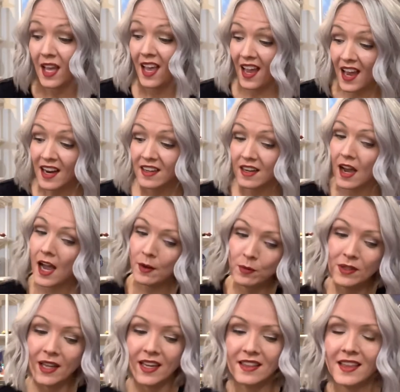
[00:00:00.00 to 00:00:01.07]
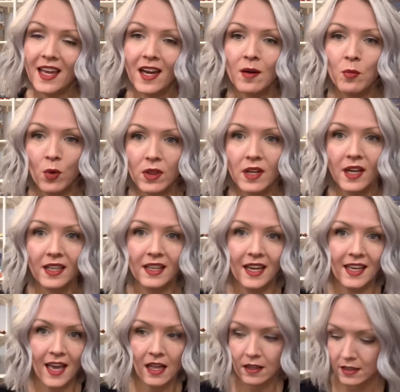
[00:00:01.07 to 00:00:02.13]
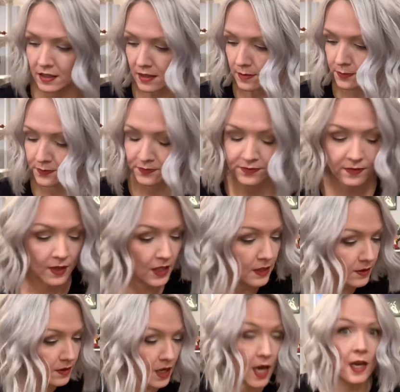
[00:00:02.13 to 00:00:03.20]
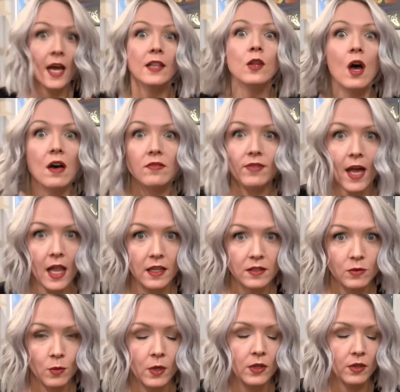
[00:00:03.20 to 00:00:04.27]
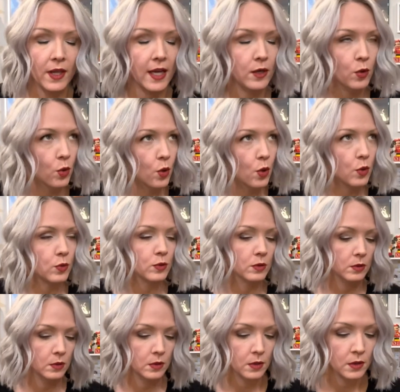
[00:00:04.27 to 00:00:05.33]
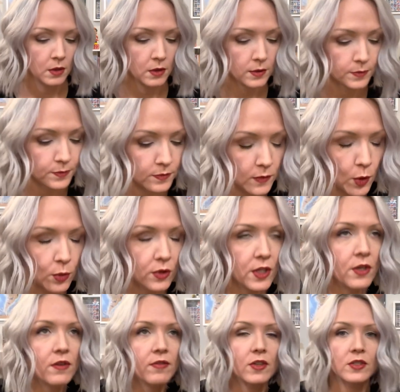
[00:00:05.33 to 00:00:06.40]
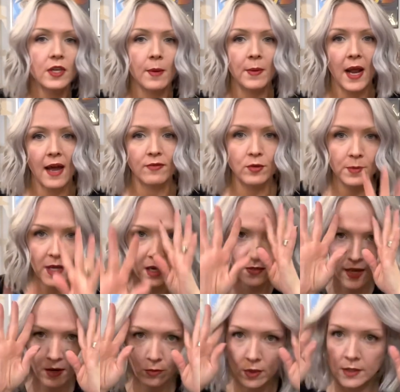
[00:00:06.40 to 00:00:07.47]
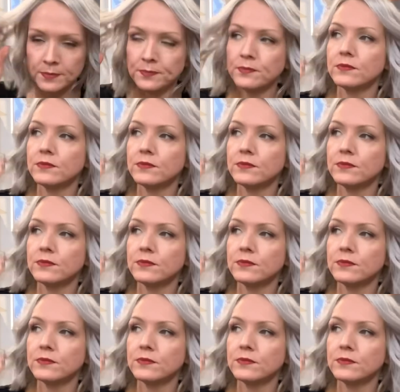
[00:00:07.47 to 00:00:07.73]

And I would like the hair more than I'd like Alice. And I love Alice in Wonderland. Woo! Don't want the universe coming after me on that one.